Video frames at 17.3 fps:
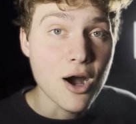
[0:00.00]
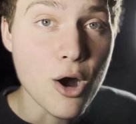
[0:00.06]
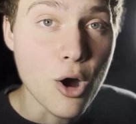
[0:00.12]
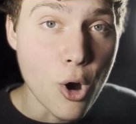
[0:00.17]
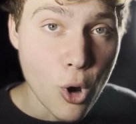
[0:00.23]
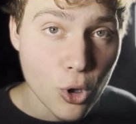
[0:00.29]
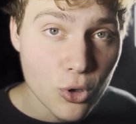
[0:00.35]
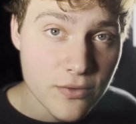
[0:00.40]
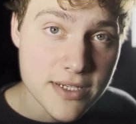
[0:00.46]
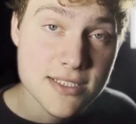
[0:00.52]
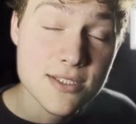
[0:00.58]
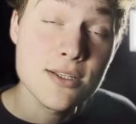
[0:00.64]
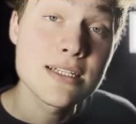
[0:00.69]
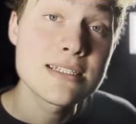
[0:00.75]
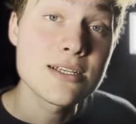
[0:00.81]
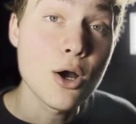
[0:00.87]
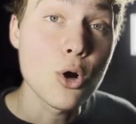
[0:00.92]
always
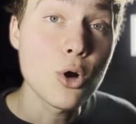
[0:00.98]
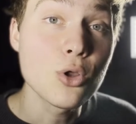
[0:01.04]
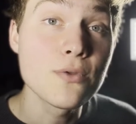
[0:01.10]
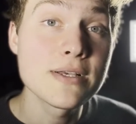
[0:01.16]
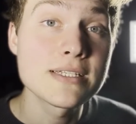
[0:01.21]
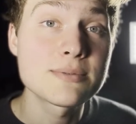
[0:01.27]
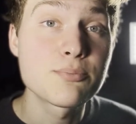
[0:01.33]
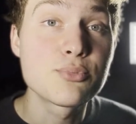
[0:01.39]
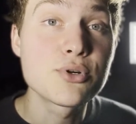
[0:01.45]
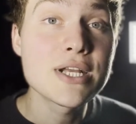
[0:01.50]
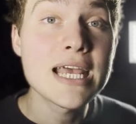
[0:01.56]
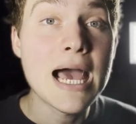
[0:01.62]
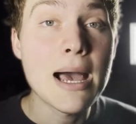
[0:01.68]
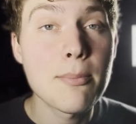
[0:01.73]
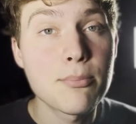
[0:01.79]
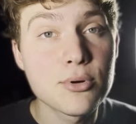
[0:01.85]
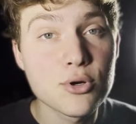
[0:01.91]
you need to
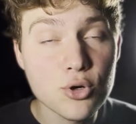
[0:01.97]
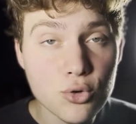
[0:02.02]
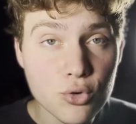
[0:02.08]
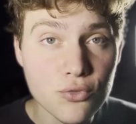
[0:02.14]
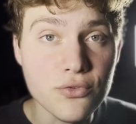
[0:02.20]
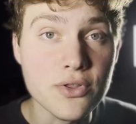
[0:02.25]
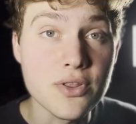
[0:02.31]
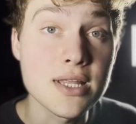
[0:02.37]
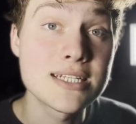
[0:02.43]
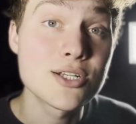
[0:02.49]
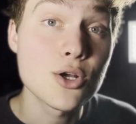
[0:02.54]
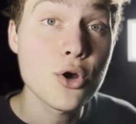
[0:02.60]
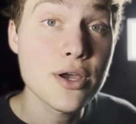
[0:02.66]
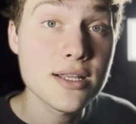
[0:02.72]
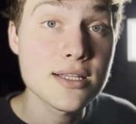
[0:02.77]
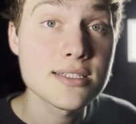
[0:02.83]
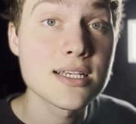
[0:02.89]
pre-approve the
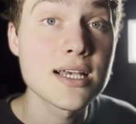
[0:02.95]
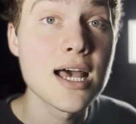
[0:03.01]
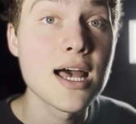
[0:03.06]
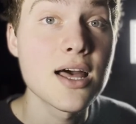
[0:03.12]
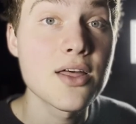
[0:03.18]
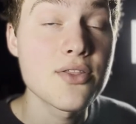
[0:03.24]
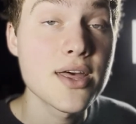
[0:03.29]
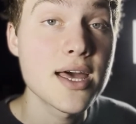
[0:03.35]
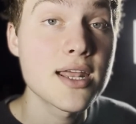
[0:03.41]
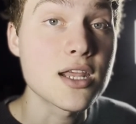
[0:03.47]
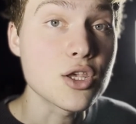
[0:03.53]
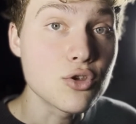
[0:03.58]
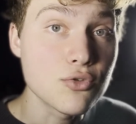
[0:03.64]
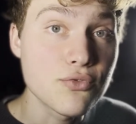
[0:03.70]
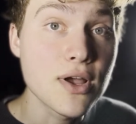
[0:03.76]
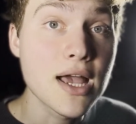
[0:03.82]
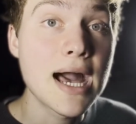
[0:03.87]
tokens that
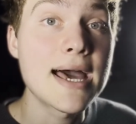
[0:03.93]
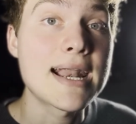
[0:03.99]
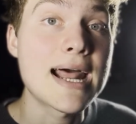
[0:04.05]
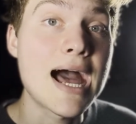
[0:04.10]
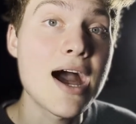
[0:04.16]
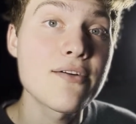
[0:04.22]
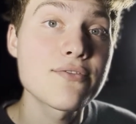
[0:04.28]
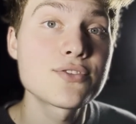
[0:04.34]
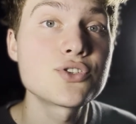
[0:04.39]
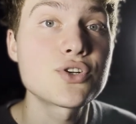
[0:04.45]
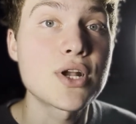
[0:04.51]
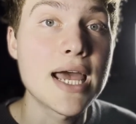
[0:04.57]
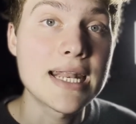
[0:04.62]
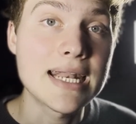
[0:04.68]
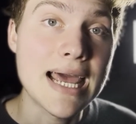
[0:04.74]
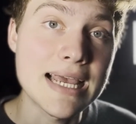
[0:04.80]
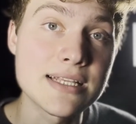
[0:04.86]
you've got after
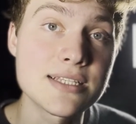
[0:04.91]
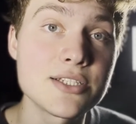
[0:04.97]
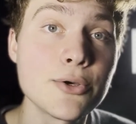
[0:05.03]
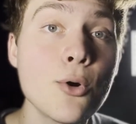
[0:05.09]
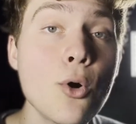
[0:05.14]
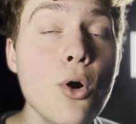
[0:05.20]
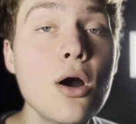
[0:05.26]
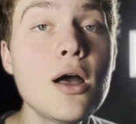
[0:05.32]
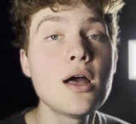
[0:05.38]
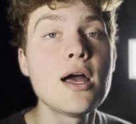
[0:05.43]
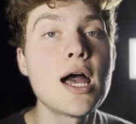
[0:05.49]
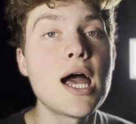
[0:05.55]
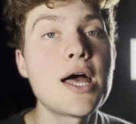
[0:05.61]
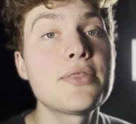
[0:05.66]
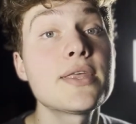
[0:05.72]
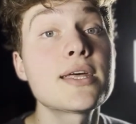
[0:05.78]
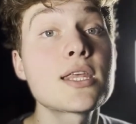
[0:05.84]
an IDO
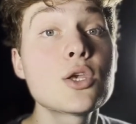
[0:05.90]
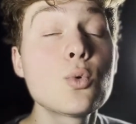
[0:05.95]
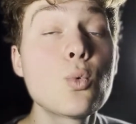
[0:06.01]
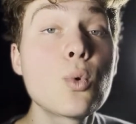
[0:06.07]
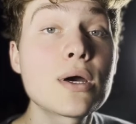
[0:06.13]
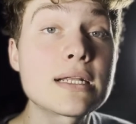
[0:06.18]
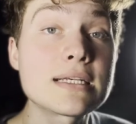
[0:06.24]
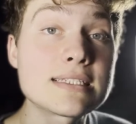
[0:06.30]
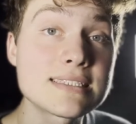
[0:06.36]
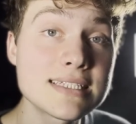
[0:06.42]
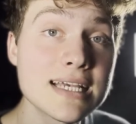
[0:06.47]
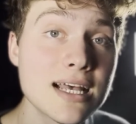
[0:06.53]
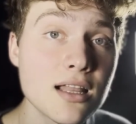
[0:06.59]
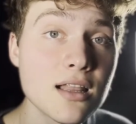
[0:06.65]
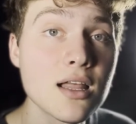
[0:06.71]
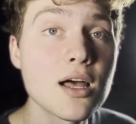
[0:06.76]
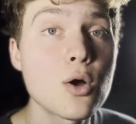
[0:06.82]
and that you want to
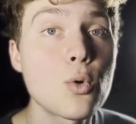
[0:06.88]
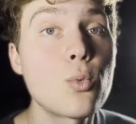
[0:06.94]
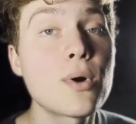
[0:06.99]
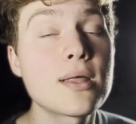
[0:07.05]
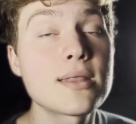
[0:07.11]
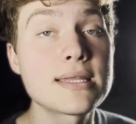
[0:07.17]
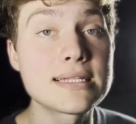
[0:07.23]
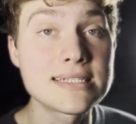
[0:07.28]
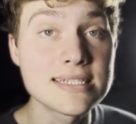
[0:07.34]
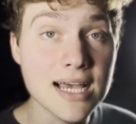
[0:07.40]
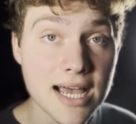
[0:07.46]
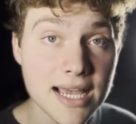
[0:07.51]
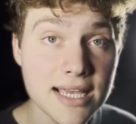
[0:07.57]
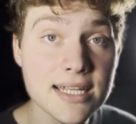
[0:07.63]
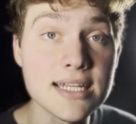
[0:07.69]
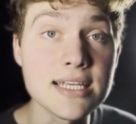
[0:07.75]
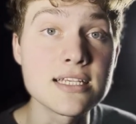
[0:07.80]
sell when the
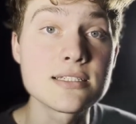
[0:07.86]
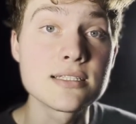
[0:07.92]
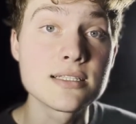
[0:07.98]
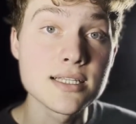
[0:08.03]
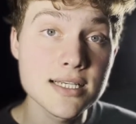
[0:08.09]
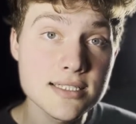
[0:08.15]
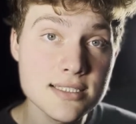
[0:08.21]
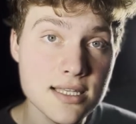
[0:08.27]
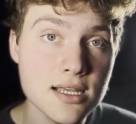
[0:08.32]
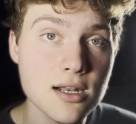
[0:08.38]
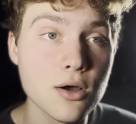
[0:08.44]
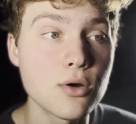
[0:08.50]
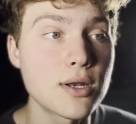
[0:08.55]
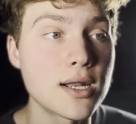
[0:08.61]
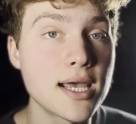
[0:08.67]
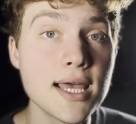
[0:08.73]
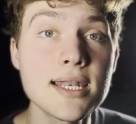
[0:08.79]
token is listed
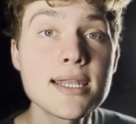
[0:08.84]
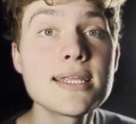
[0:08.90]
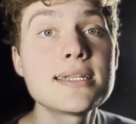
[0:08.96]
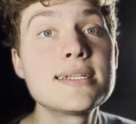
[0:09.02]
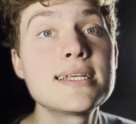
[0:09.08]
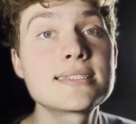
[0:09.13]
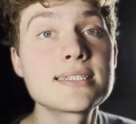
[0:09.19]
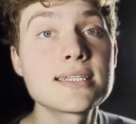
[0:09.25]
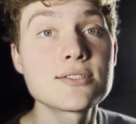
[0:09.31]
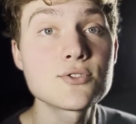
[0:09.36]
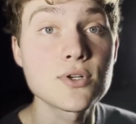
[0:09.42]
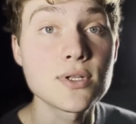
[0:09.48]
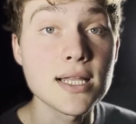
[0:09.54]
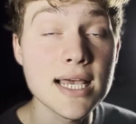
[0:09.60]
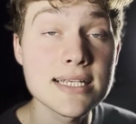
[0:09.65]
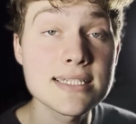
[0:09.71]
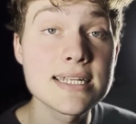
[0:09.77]
on any
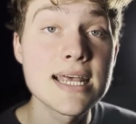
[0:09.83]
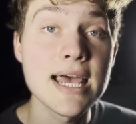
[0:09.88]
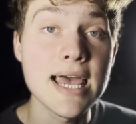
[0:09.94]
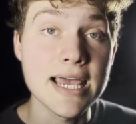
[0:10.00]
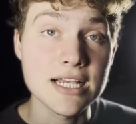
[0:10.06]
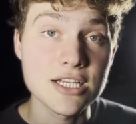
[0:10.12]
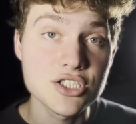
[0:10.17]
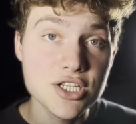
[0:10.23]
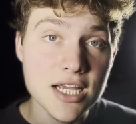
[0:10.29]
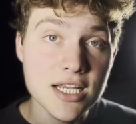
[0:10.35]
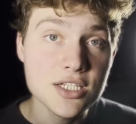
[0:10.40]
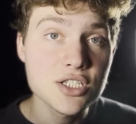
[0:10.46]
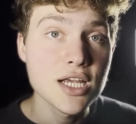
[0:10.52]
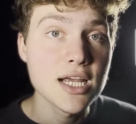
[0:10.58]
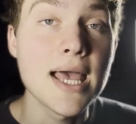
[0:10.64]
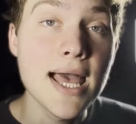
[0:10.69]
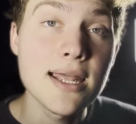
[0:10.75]
decentralized
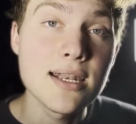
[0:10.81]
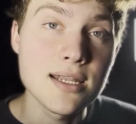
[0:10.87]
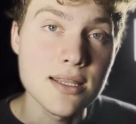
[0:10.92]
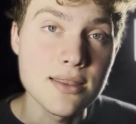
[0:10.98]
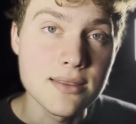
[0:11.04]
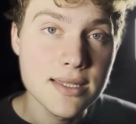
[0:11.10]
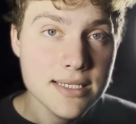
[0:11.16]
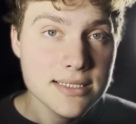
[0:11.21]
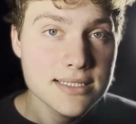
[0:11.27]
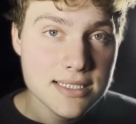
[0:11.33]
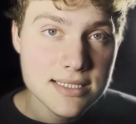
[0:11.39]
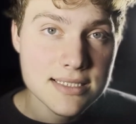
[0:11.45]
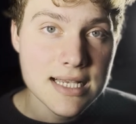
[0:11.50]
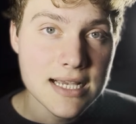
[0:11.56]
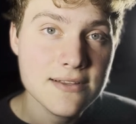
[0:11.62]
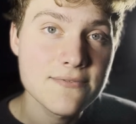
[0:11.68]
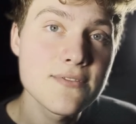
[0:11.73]
exchange. And in this
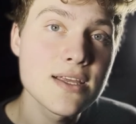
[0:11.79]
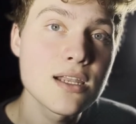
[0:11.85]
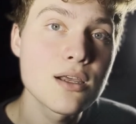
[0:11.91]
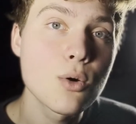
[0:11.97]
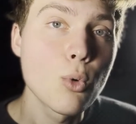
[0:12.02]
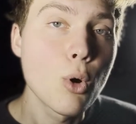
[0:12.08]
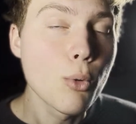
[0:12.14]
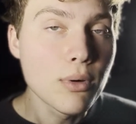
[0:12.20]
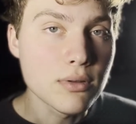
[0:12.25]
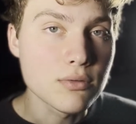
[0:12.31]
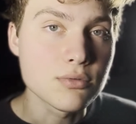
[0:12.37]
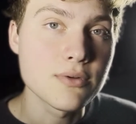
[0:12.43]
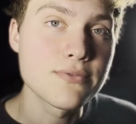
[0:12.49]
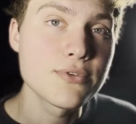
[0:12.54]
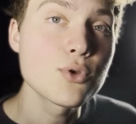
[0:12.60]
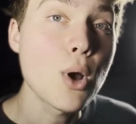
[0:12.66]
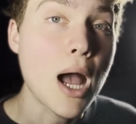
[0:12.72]
exact video we will
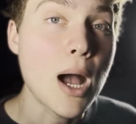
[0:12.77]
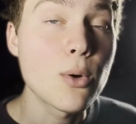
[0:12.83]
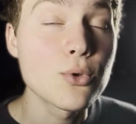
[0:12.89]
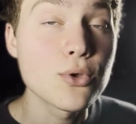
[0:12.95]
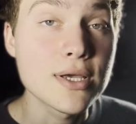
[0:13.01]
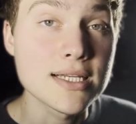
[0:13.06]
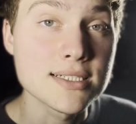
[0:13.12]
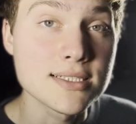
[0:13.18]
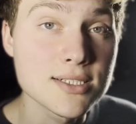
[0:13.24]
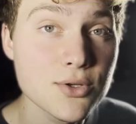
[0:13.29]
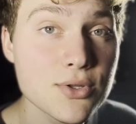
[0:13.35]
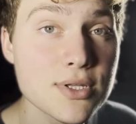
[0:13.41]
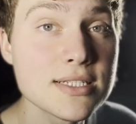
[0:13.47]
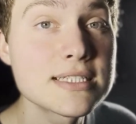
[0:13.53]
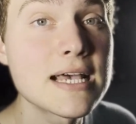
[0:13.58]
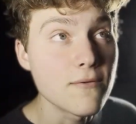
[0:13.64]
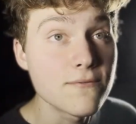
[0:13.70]
review how you can do
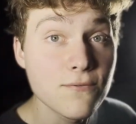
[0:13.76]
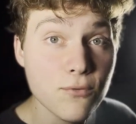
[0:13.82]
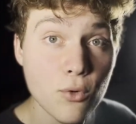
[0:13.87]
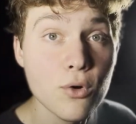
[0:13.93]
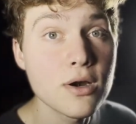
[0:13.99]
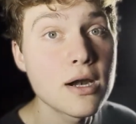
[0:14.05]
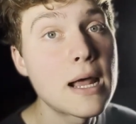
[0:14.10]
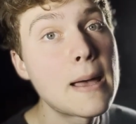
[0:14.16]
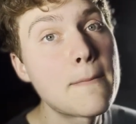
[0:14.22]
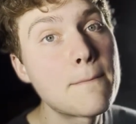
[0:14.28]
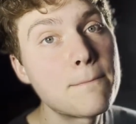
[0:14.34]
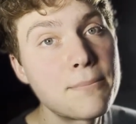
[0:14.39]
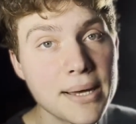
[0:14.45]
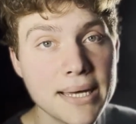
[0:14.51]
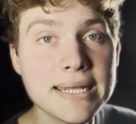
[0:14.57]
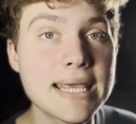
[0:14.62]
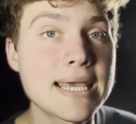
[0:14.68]
this for
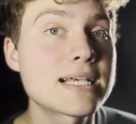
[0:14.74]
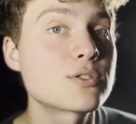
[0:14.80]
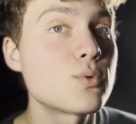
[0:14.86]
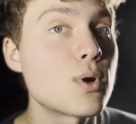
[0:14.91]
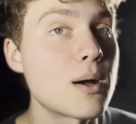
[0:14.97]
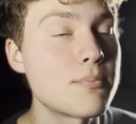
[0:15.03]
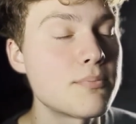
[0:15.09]
PancakeSwap.